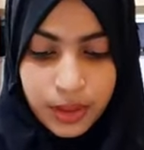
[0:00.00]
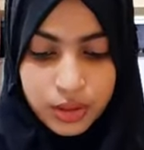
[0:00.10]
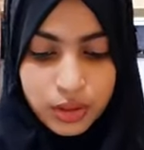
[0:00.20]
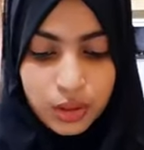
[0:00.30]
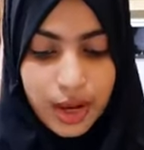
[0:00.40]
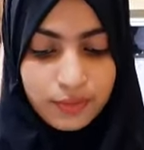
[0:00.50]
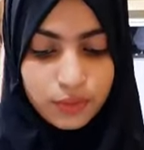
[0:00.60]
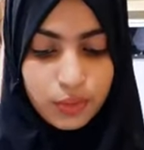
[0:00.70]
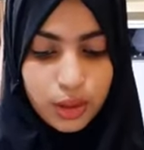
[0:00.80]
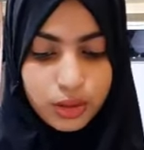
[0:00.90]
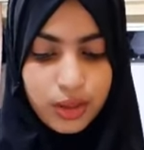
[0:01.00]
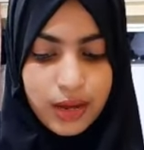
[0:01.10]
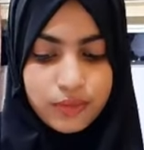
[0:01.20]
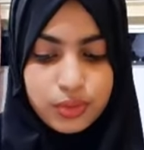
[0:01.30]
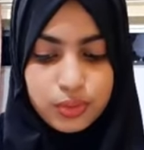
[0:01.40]
So what you
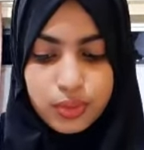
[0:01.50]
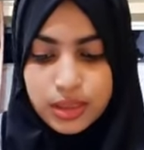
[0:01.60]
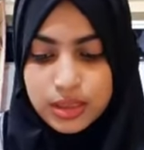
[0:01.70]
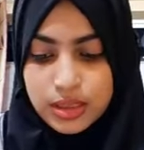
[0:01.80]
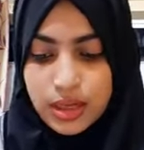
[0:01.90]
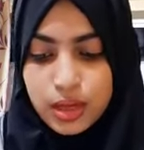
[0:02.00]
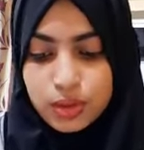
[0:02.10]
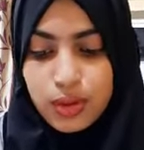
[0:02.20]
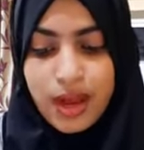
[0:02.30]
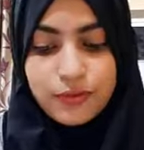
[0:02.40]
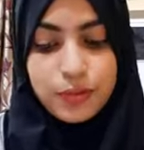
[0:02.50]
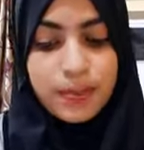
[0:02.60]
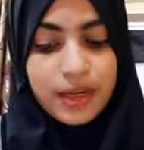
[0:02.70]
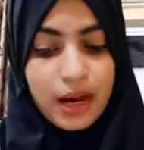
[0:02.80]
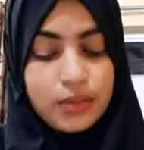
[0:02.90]
have to do is you have to
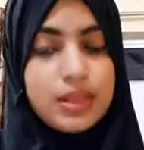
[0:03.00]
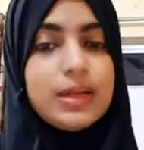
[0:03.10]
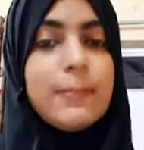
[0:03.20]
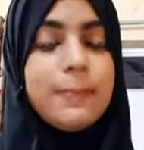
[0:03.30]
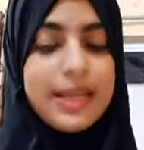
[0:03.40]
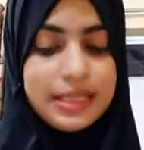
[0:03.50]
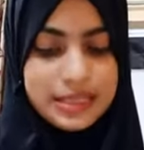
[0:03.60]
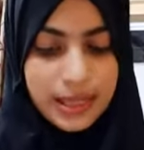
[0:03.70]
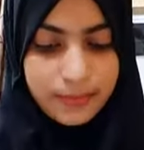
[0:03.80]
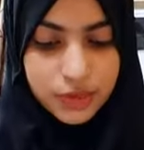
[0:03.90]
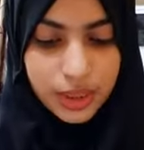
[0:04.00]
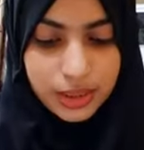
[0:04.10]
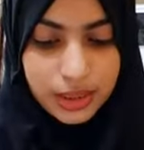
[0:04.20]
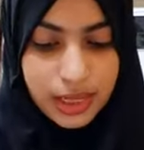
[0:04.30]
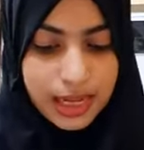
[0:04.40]
pick out the complete
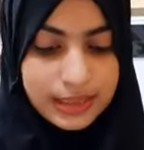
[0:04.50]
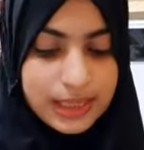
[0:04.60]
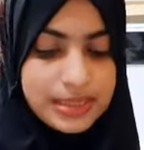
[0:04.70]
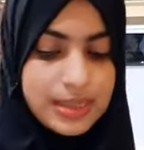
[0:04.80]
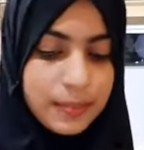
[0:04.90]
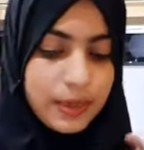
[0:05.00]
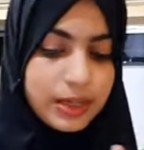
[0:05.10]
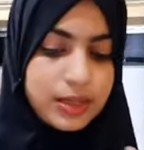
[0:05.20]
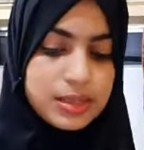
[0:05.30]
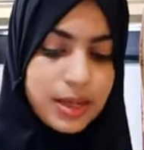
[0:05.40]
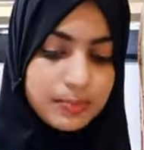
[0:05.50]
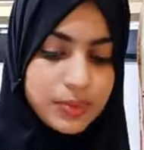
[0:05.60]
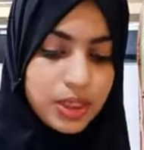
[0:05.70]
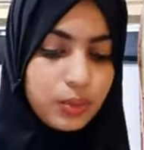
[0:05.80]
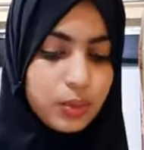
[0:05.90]
subject and then separate the
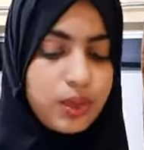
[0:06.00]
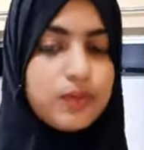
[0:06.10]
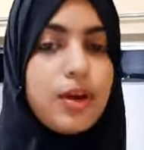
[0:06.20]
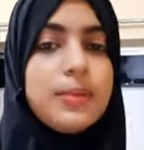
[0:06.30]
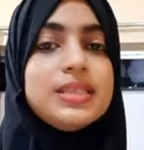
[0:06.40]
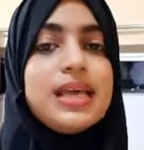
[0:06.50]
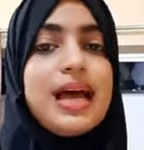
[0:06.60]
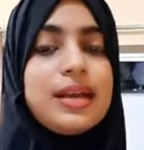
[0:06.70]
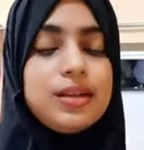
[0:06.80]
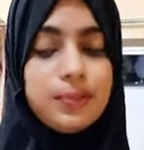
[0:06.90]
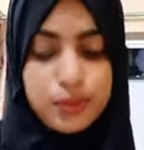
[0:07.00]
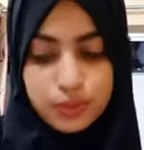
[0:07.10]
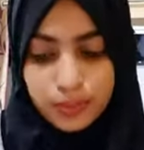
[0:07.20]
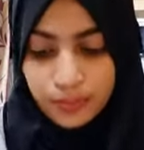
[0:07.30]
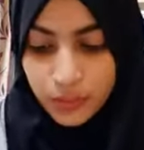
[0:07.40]
subject word from its
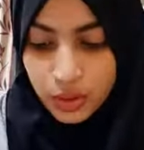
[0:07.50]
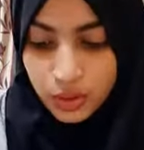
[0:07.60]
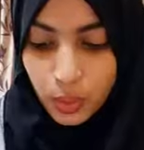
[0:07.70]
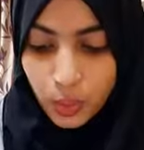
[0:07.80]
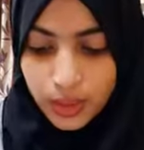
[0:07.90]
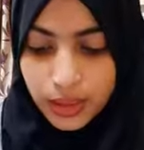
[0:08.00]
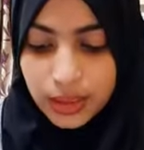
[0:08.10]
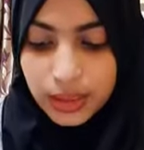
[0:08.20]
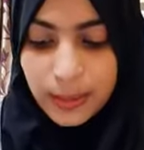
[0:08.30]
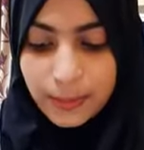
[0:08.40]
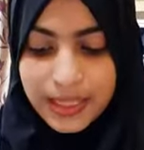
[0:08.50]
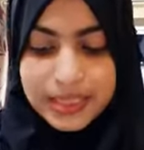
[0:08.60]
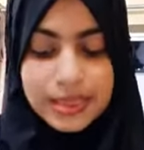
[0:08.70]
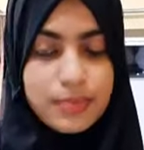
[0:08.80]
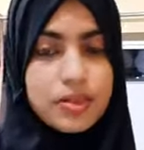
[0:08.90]
attribute. So over here the
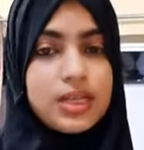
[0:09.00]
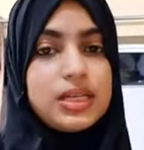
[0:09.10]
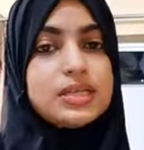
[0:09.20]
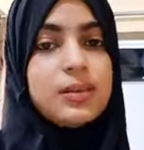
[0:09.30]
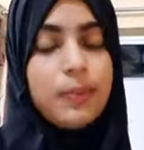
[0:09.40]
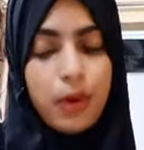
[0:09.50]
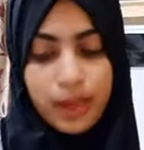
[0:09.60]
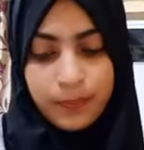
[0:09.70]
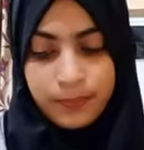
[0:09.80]
complete subject is the boy.